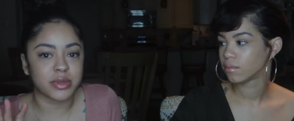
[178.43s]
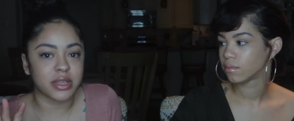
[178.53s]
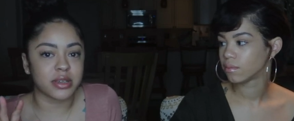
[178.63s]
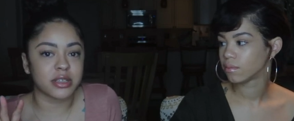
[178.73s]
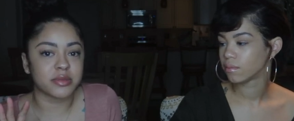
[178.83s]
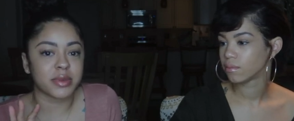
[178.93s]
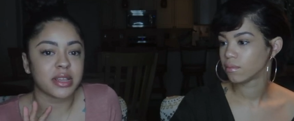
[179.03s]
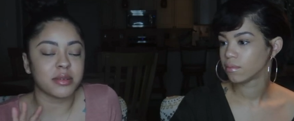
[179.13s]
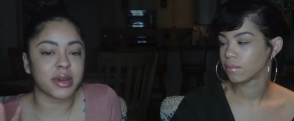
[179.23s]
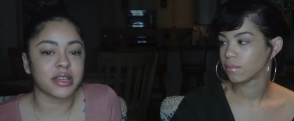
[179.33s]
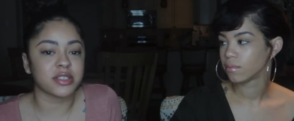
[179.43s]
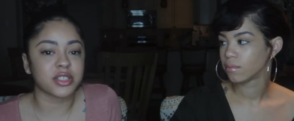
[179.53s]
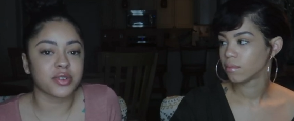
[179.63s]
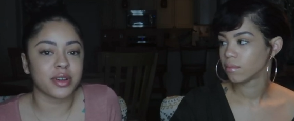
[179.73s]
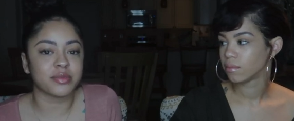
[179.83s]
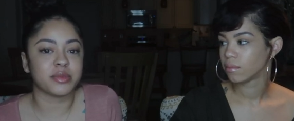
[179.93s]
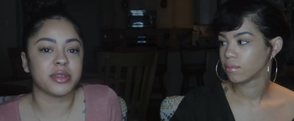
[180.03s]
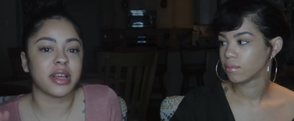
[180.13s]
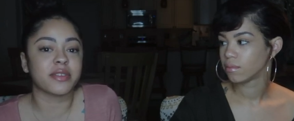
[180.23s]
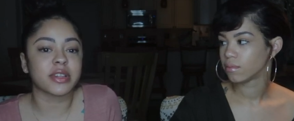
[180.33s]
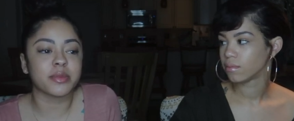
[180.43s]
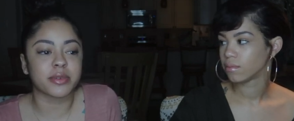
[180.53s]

Speaker 1: media, mainly my Instagram, to be like really